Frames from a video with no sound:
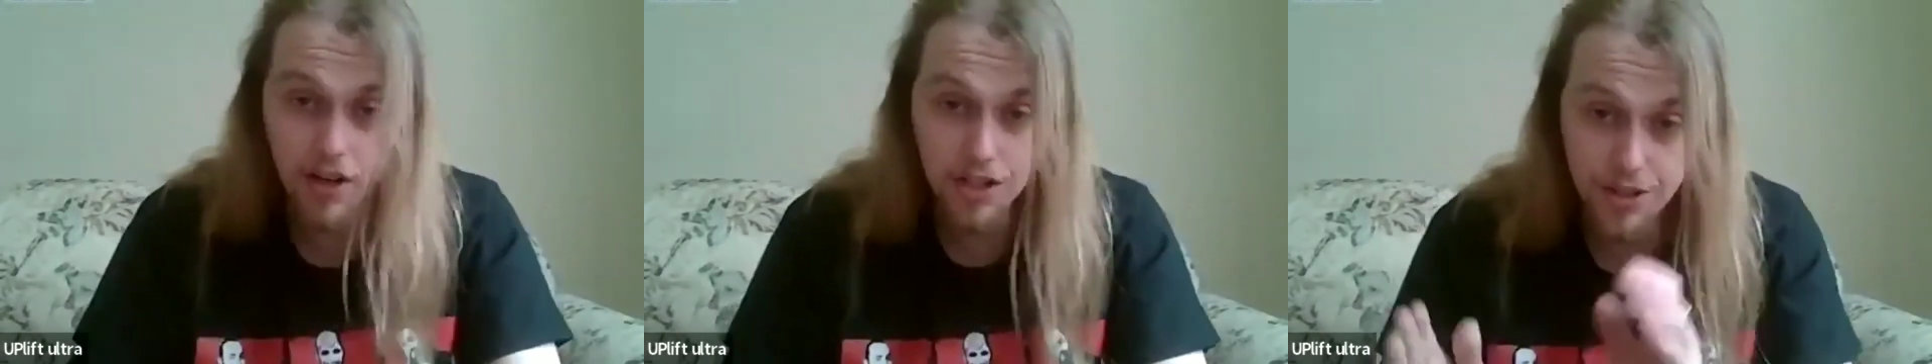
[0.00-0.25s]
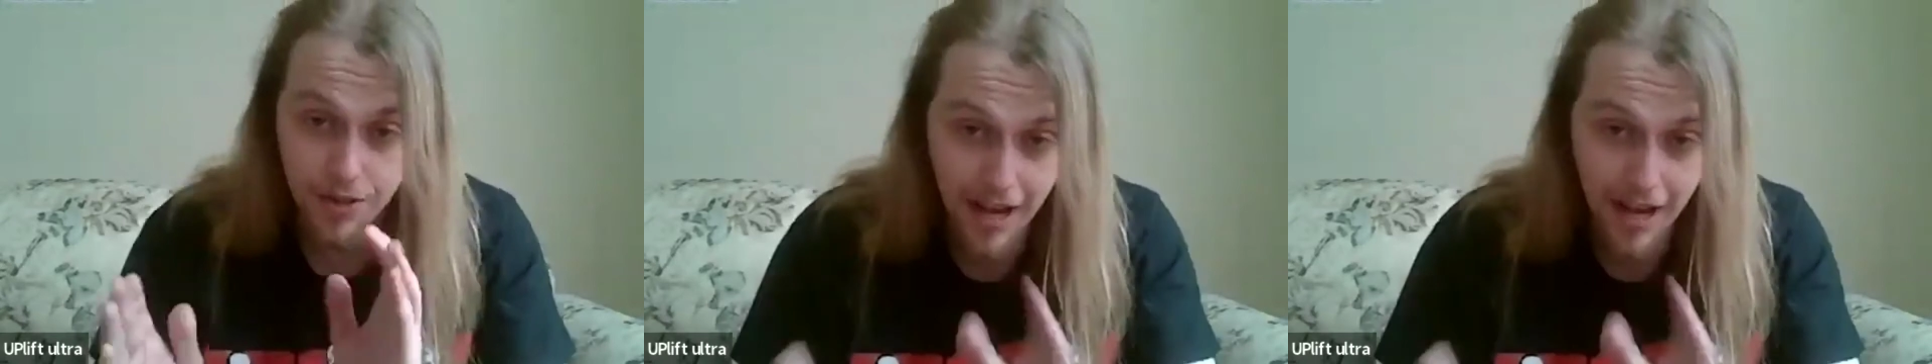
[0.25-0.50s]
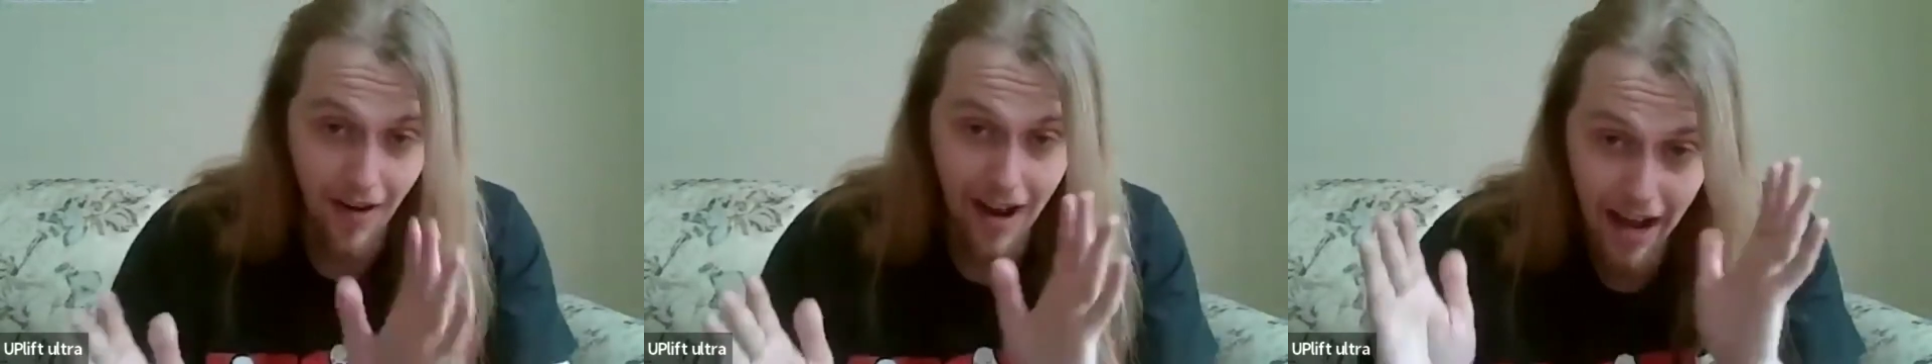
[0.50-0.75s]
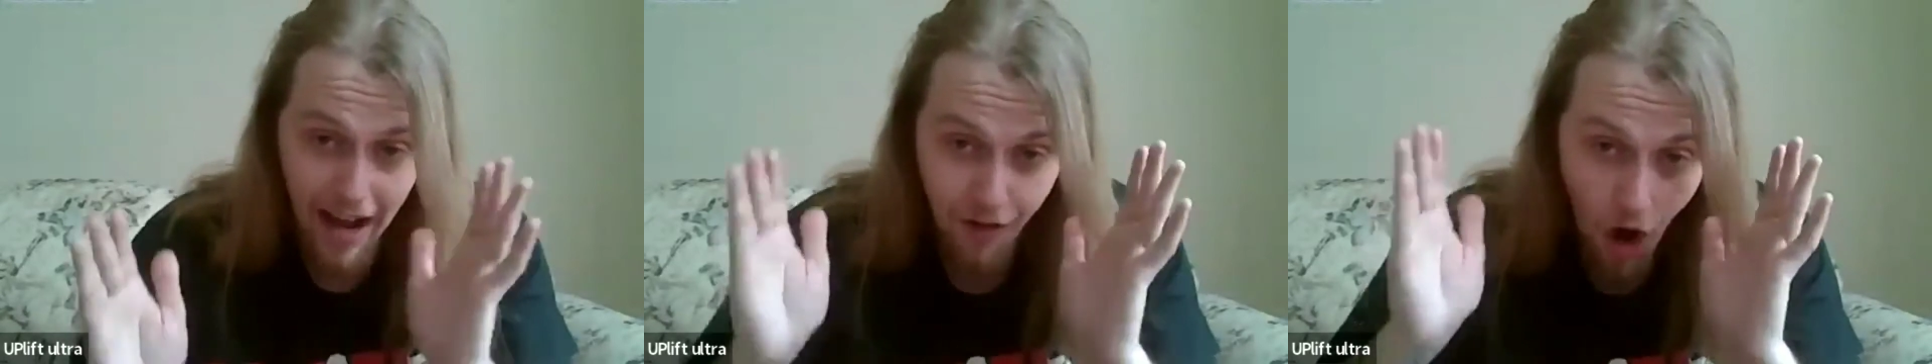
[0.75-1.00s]
So now I
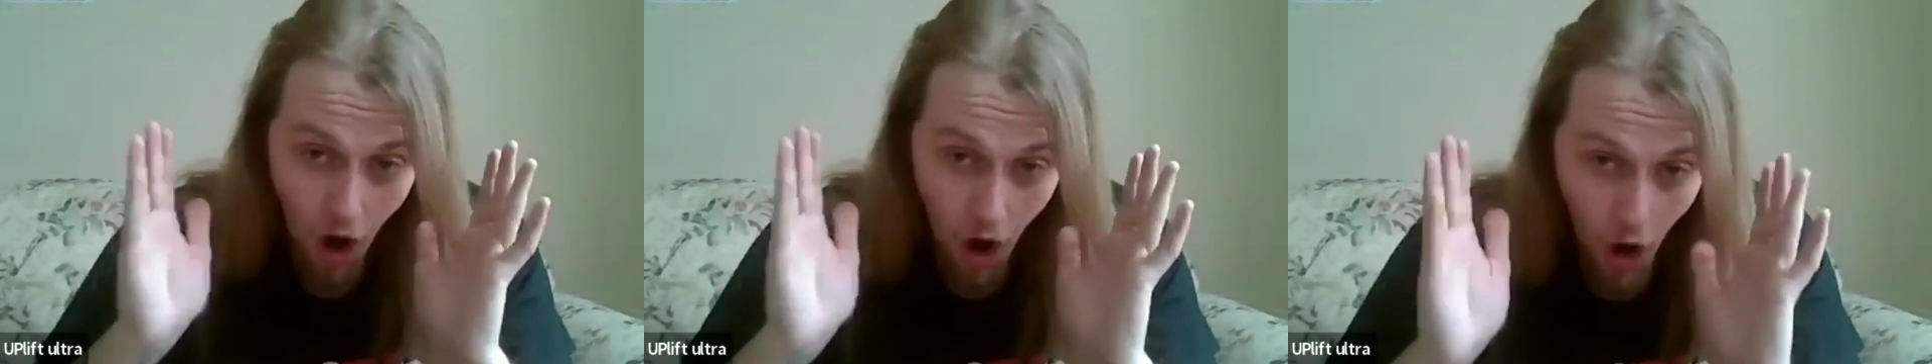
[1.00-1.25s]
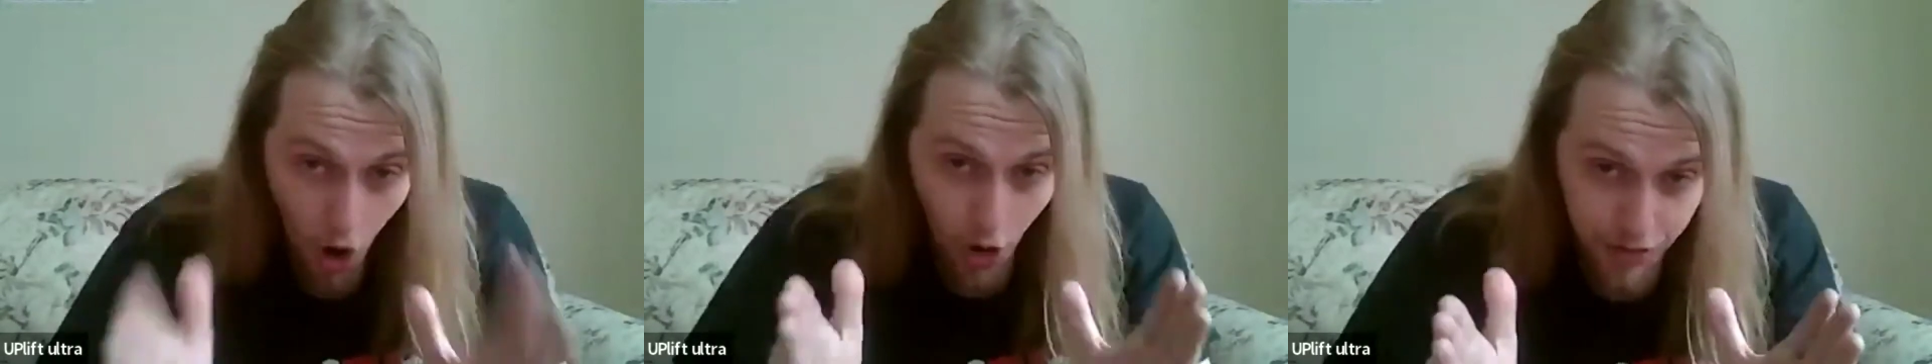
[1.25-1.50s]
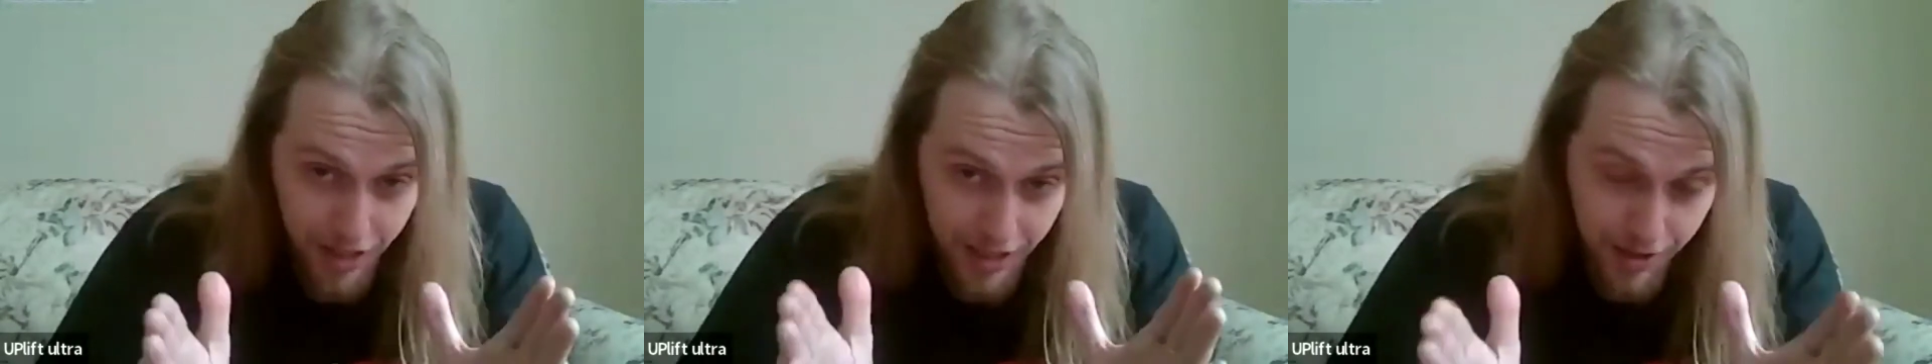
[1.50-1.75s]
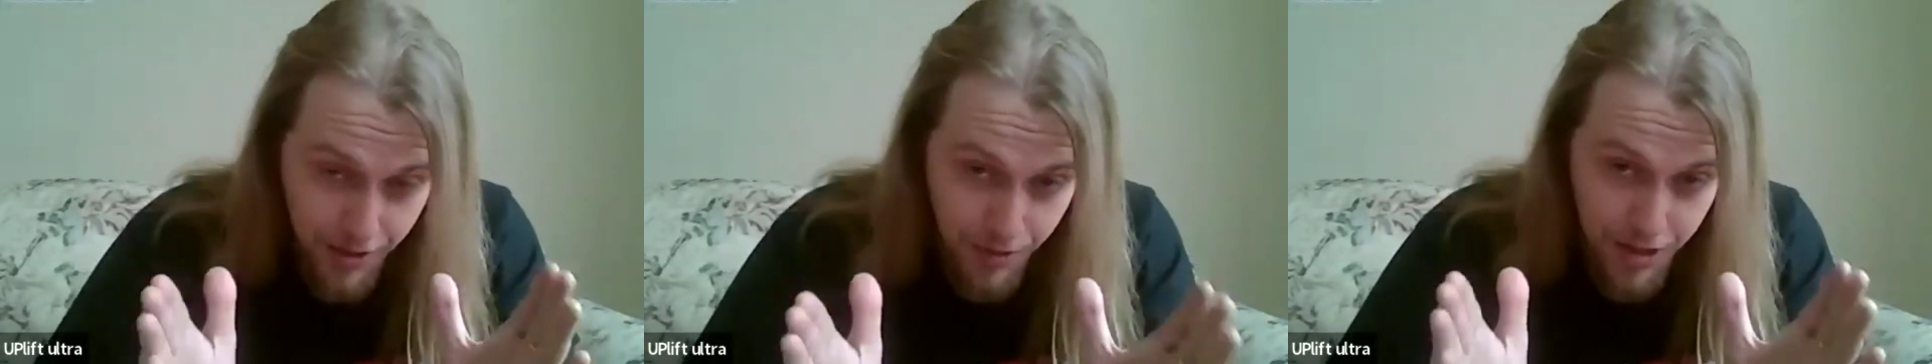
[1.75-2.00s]
have all day
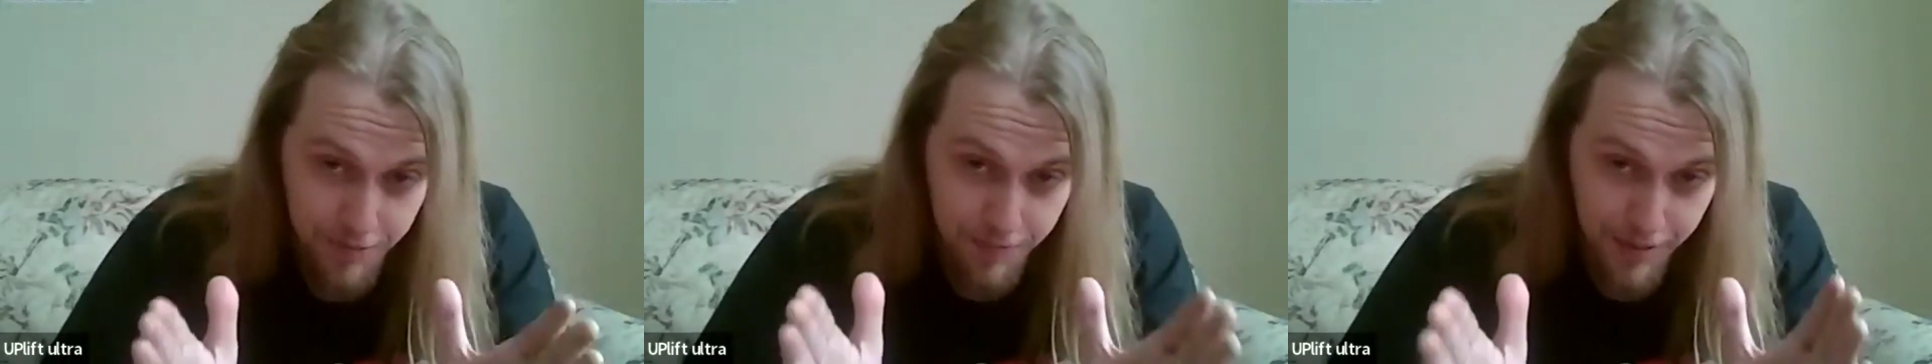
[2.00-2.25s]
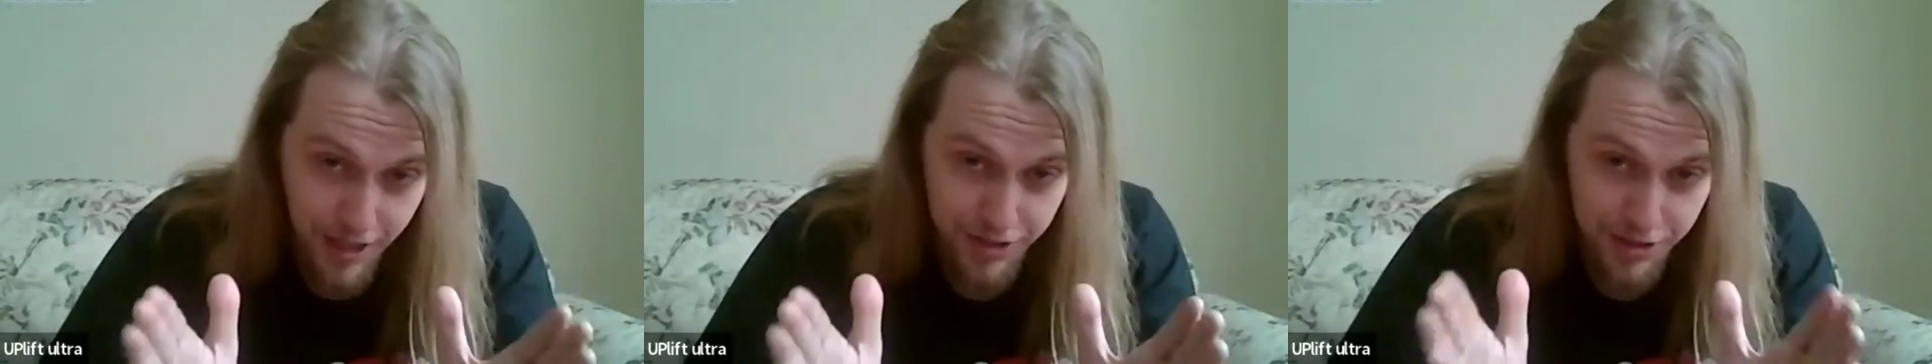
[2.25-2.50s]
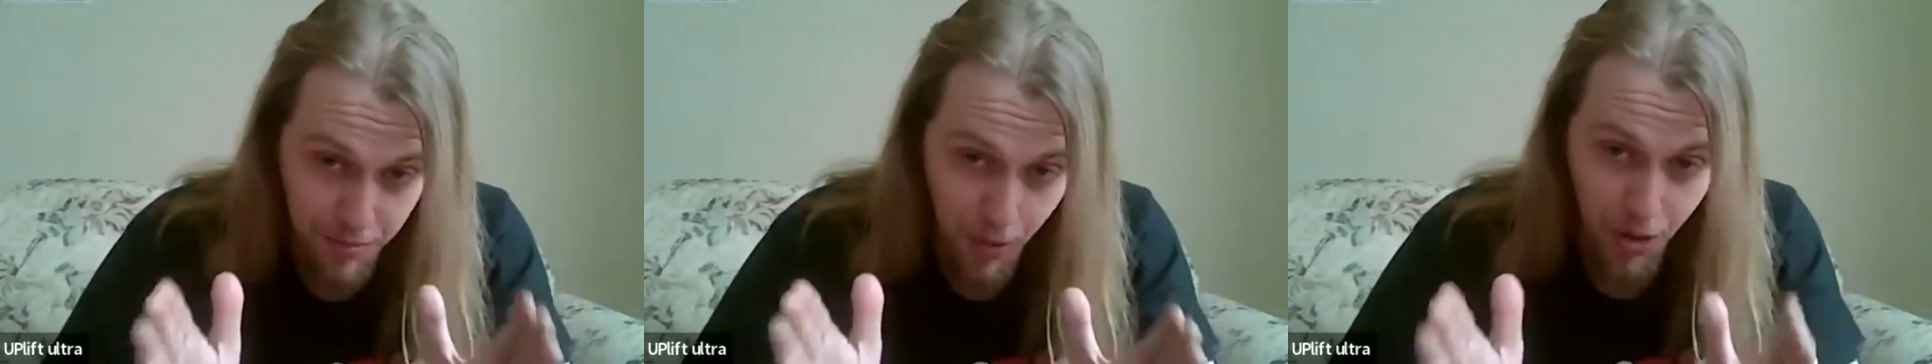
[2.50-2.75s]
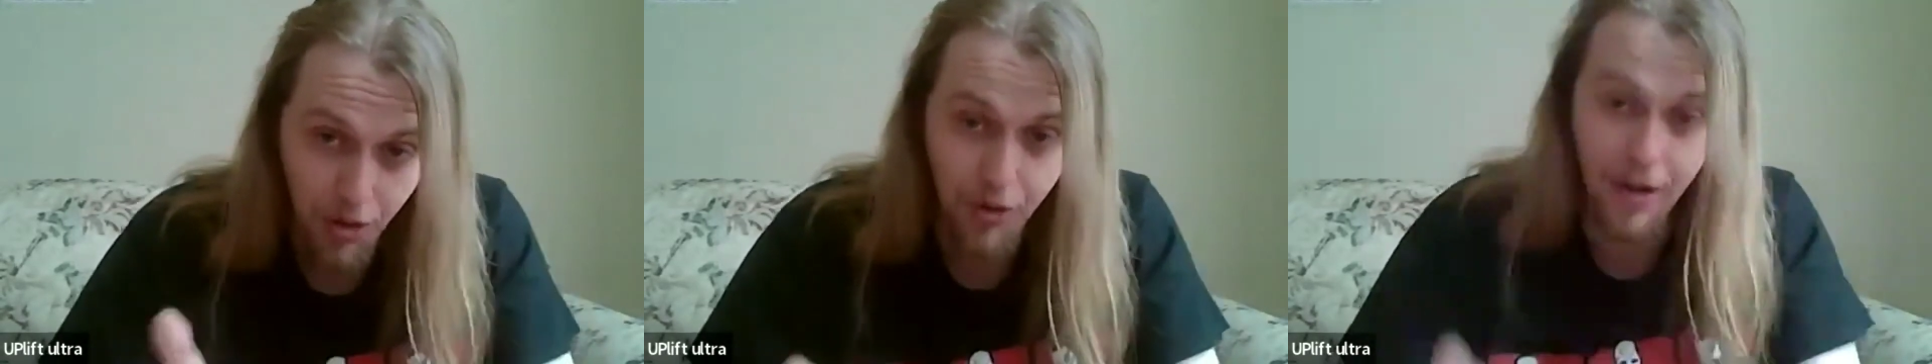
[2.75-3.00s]
to do this because
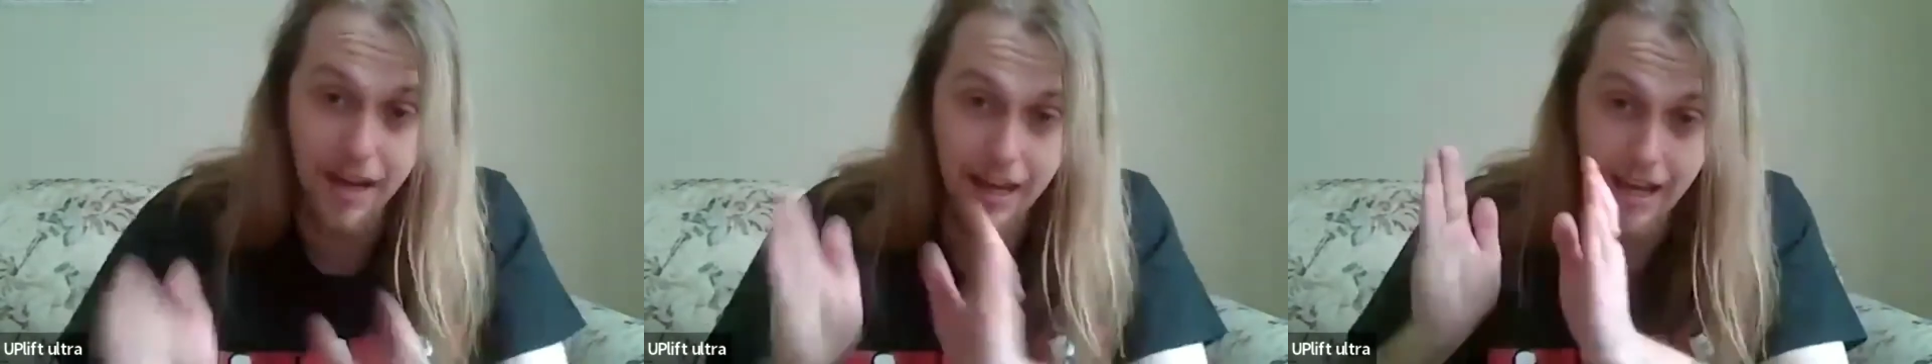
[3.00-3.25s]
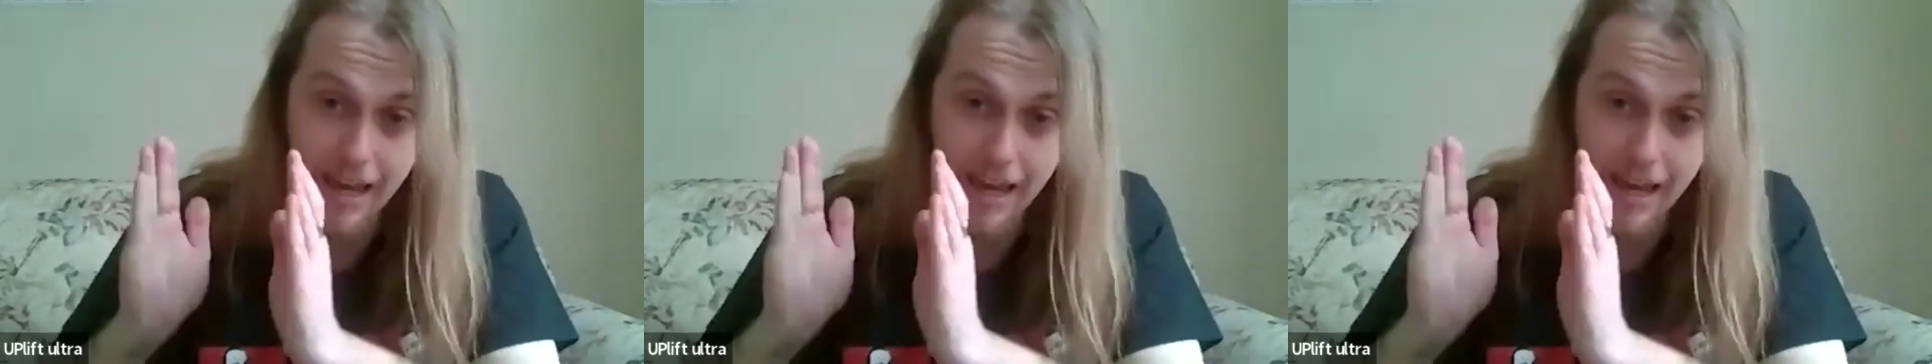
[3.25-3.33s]
tomorrow